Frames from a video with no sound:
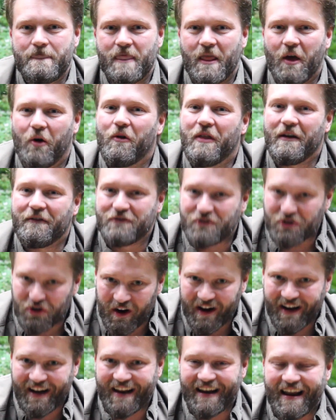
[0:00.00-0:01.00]
or they've
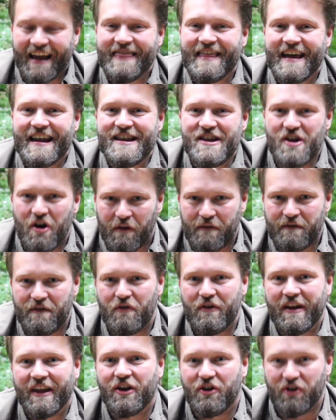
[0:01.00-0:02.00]
tried it and they're not
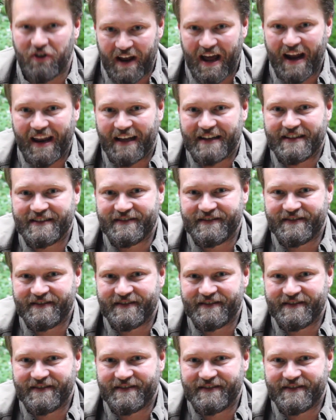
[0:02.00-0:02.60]
very good at it.